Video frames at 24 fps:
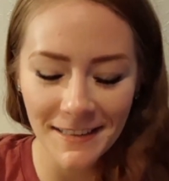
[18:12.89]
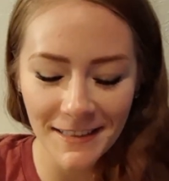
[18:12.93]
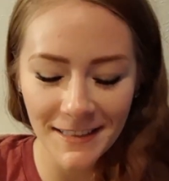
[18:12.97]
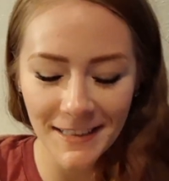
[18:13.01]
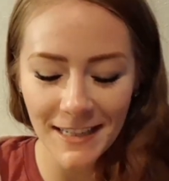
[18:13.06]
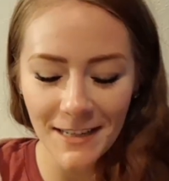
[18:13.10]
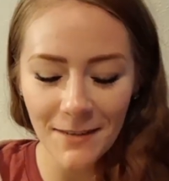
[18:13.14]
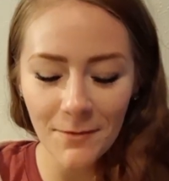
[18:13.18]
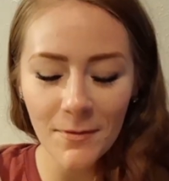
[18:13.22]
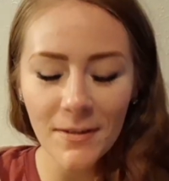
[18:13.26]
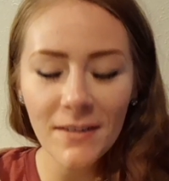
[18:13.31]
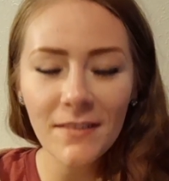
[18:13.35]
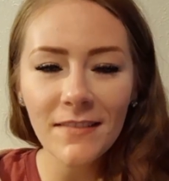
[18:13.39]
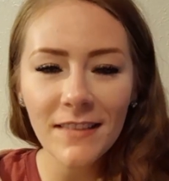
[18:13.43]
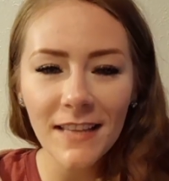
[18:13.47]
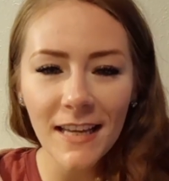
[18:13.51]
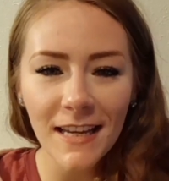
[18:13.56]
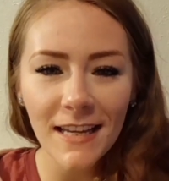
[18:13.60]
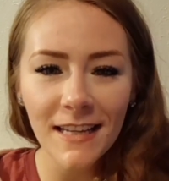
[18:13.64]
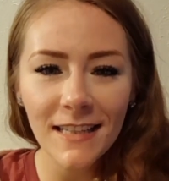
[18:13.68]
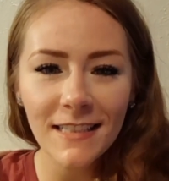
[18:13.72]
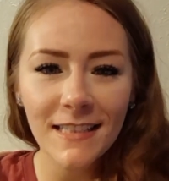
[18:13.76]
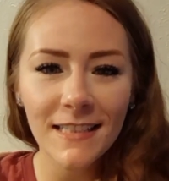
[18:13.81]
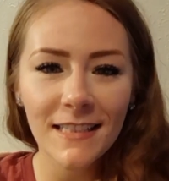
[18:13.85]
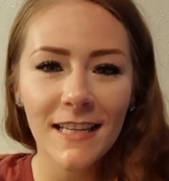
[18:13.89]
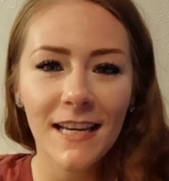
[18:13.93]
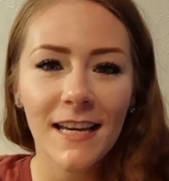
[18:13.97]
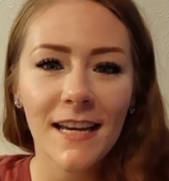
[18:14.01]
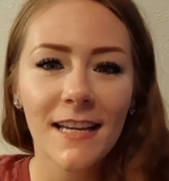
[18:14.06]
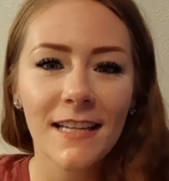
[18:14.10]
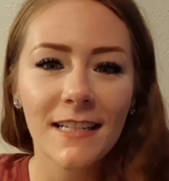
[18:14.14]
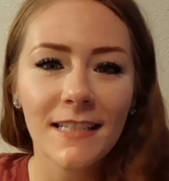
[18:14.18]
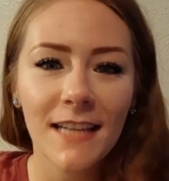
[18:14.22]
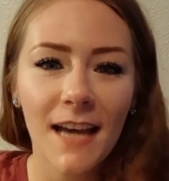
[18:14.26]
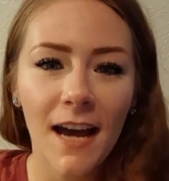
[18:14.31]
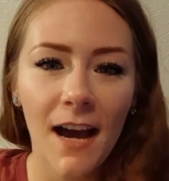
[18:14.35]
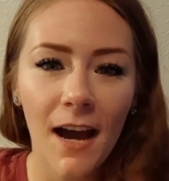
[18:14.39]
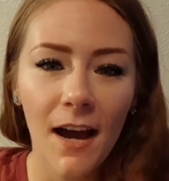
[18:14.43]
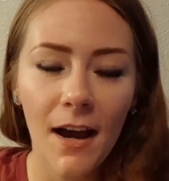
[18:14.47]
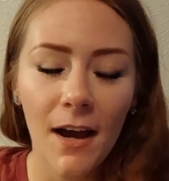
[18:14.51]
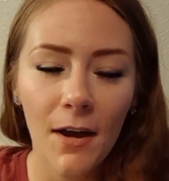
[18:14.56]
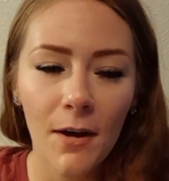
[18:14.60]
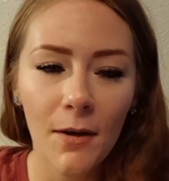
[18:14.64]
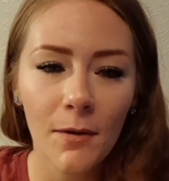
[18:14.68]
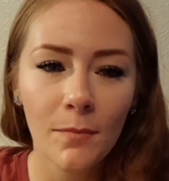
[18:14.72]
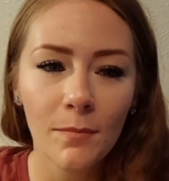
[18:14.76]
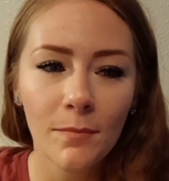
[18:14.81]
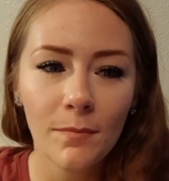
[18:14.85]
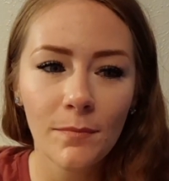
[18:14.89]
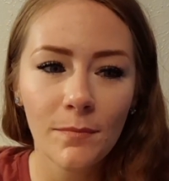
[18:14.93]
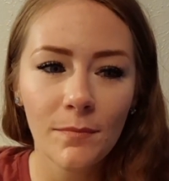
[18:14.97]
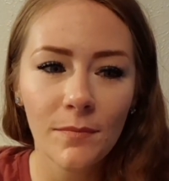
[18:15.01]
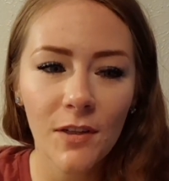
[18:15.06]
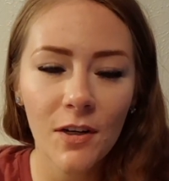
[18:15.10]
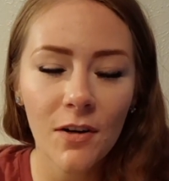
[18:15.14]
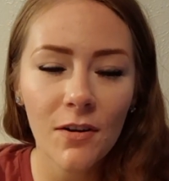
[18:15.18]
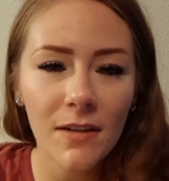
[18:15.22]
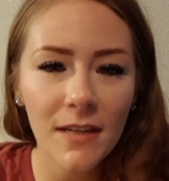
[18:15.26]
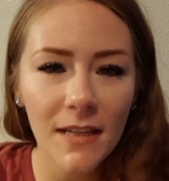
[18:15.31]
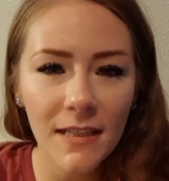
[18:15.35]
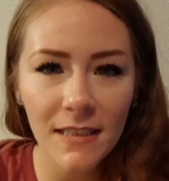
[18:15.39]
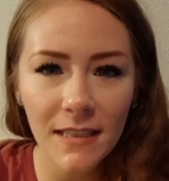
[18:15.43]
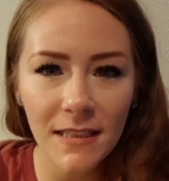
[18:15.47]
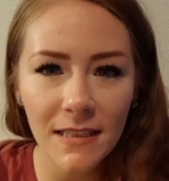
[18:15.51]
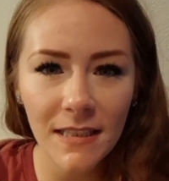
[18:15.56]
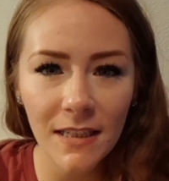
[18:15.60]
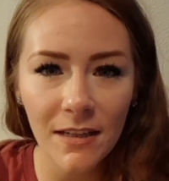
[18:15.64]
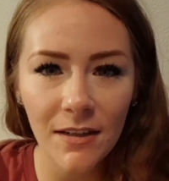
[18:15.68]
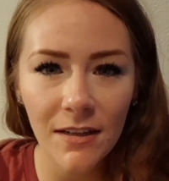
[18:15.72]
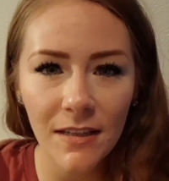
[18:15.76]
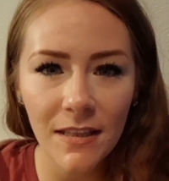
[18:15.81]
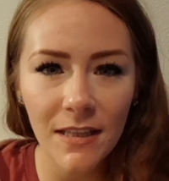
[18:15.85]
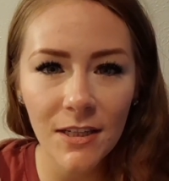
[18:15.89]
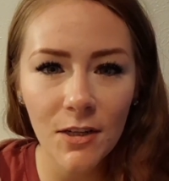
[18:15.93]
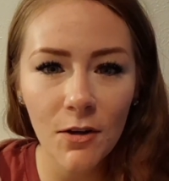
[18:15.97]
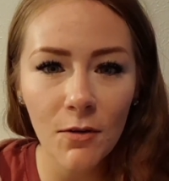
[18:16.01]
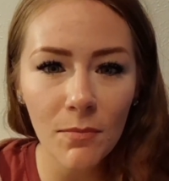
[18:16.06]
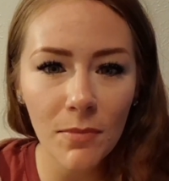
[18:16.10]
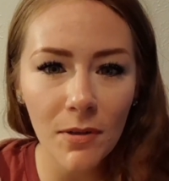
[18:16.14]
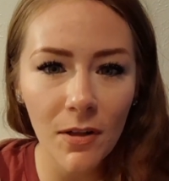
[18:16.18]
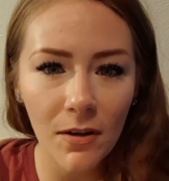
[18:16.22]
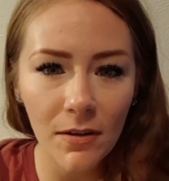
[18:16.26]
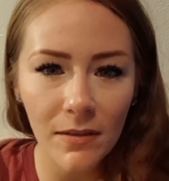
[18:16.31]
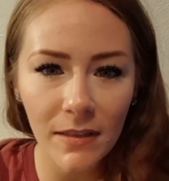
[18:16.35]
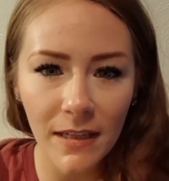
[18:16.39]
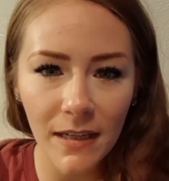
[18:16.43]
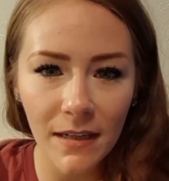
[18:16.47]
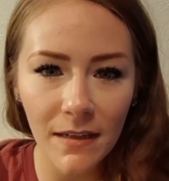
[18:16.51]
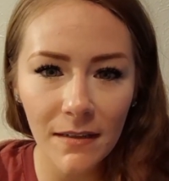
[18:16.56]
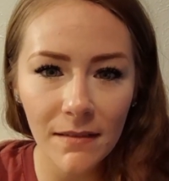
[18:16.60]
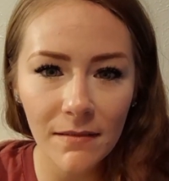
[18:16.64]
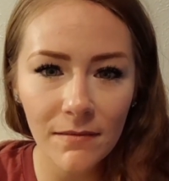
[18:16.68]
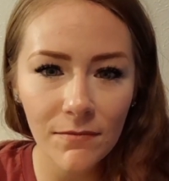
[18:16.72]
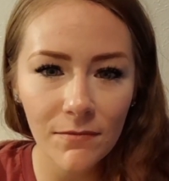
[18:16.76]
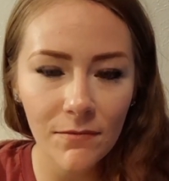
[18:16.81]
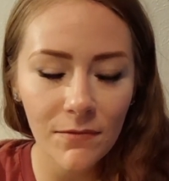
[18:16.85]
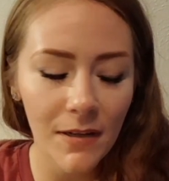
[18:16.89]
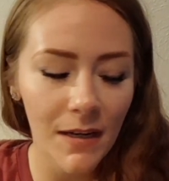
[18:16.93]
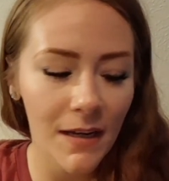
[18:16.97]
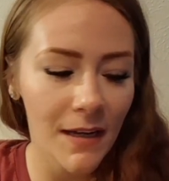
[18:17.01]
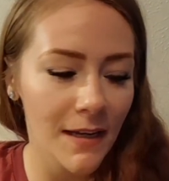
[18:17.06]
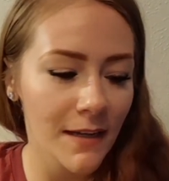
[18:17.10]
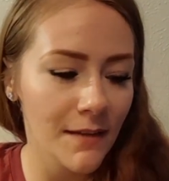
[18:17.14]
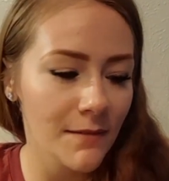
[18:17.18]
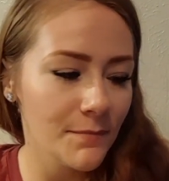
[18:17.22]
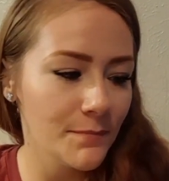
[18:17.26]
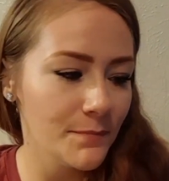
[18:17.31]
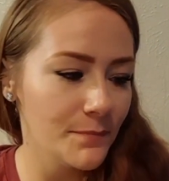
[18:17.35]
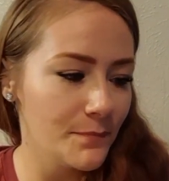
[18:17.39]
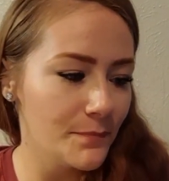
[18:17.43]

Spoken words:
Get rid of things that aren't necessary, that don't belong there, right?